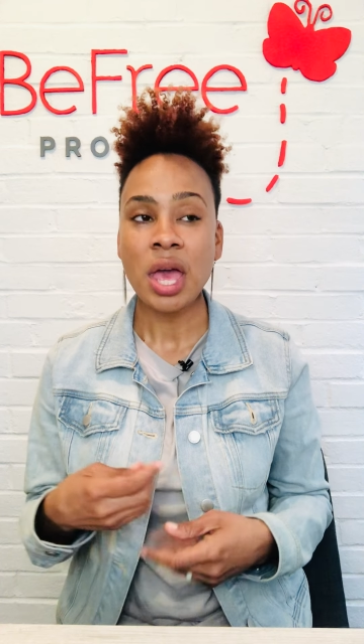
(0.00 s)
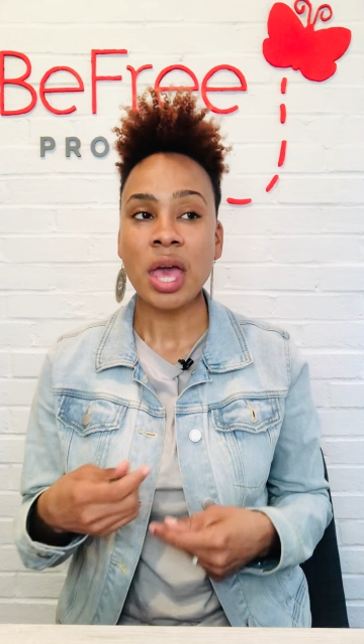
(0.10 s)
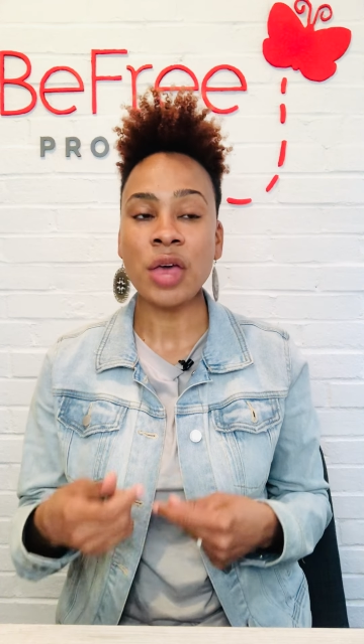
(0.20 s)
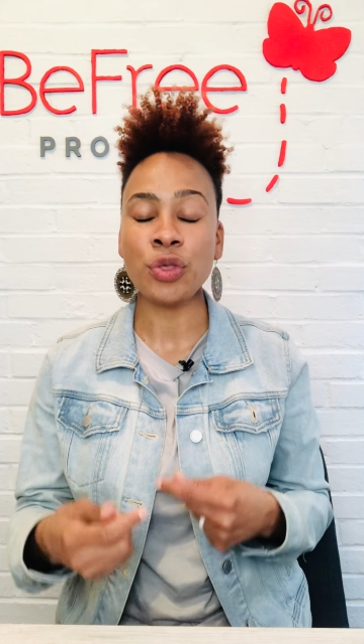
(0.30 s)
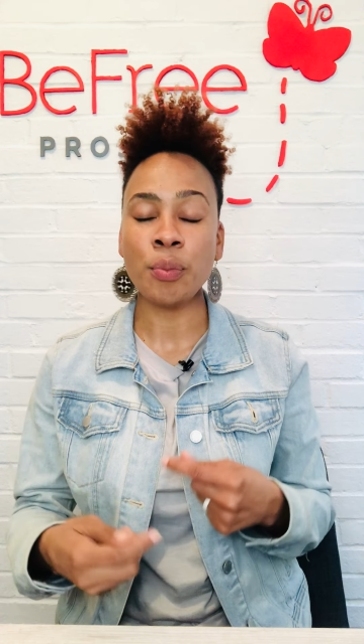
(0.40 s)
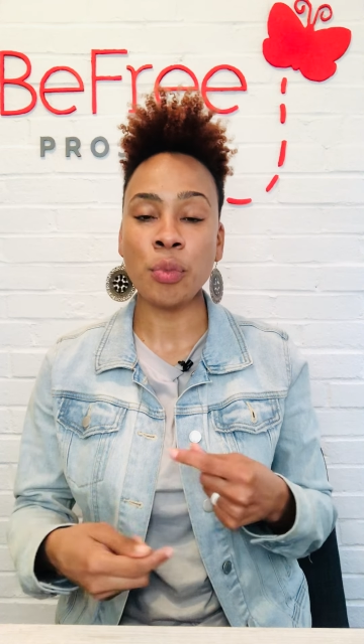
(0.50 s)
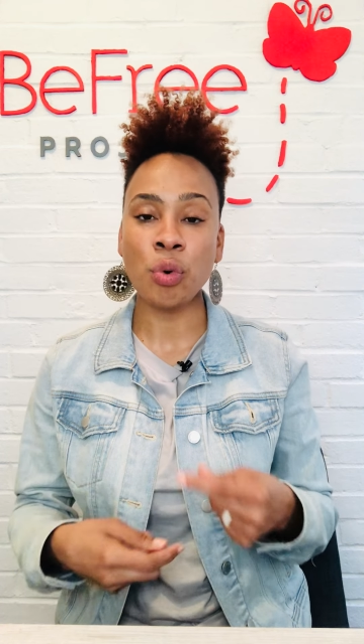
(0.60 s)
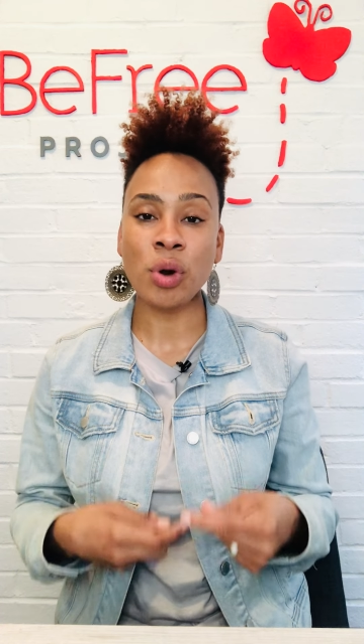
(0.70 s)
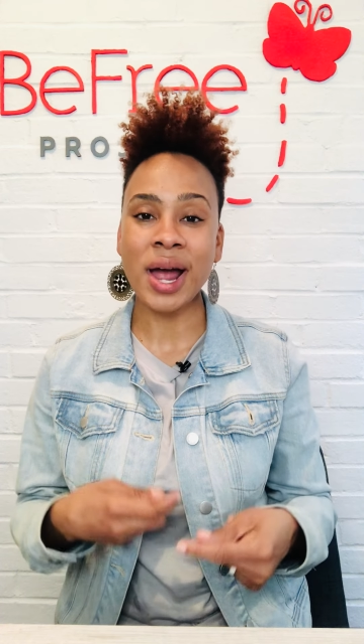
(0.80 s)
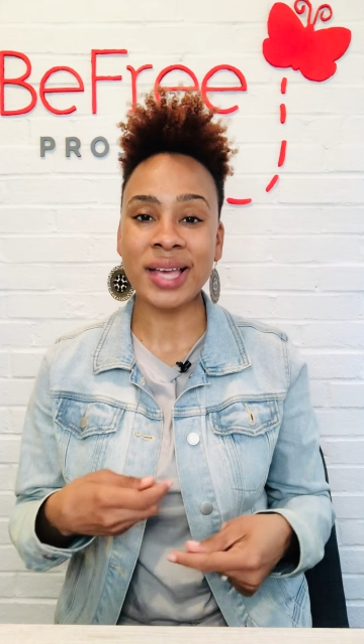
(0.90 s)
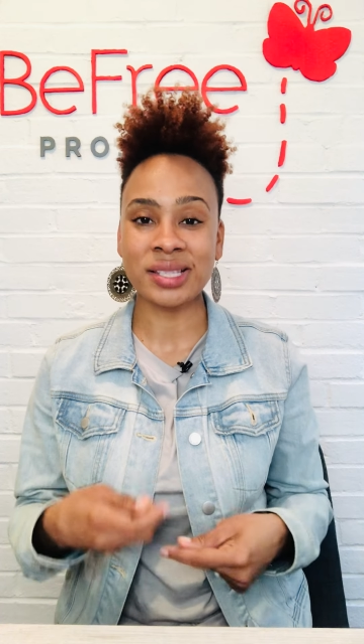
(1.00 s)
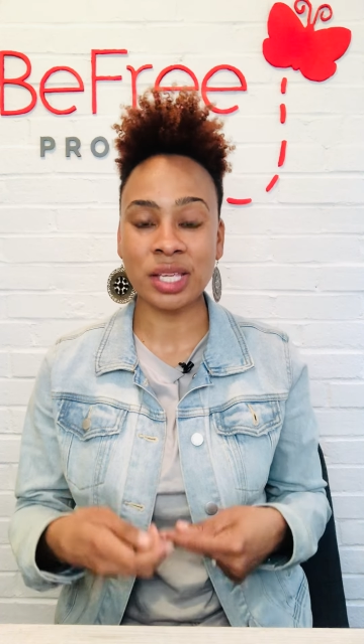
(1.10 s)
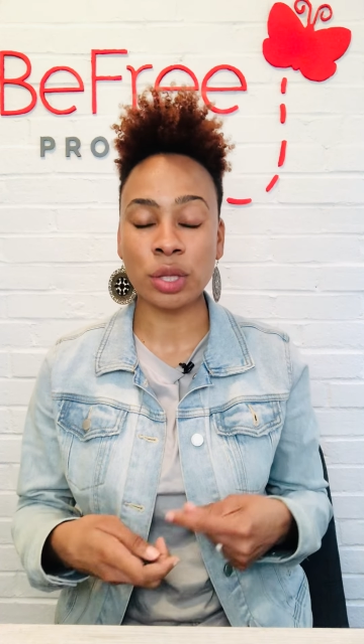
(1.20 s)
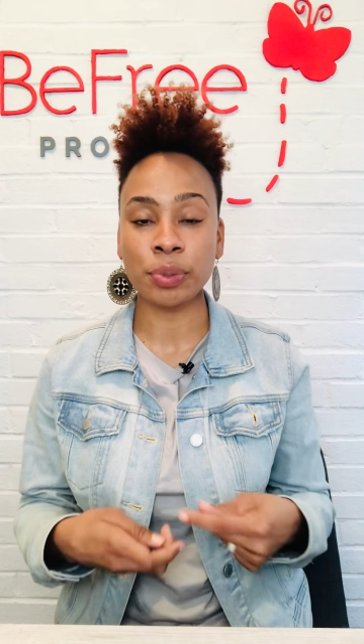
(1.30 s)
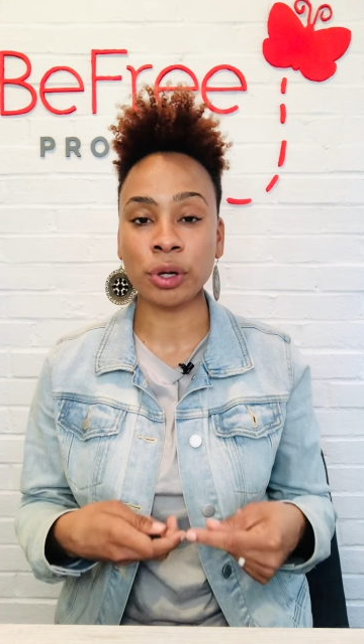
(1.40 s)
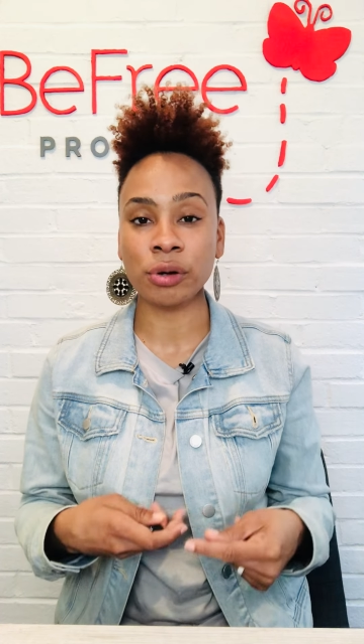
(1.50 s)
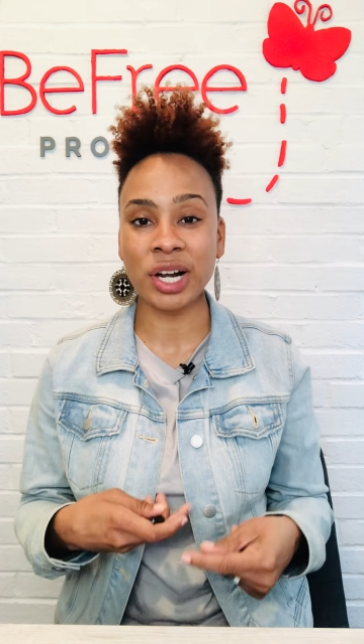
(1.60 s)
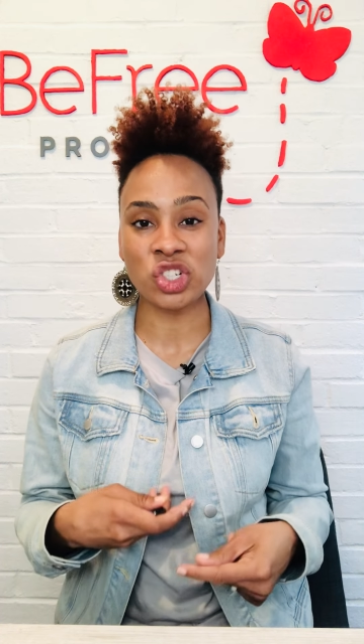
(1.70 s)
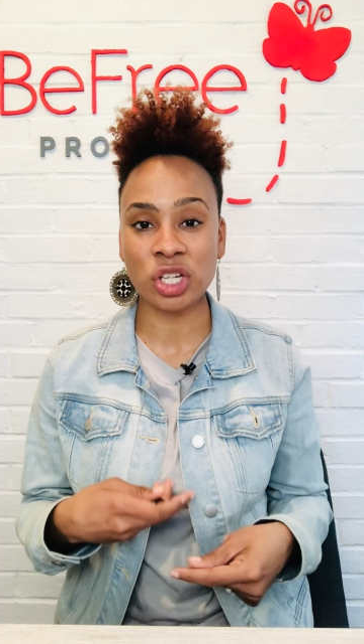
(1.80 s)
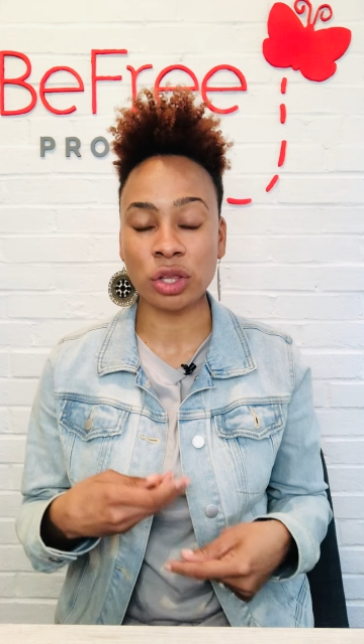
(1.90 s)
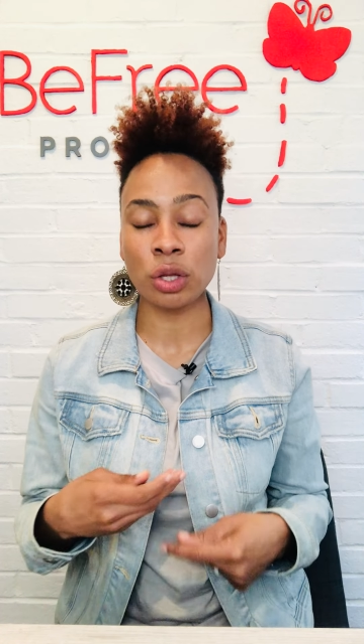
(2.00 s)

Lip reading: And the more I see the progression,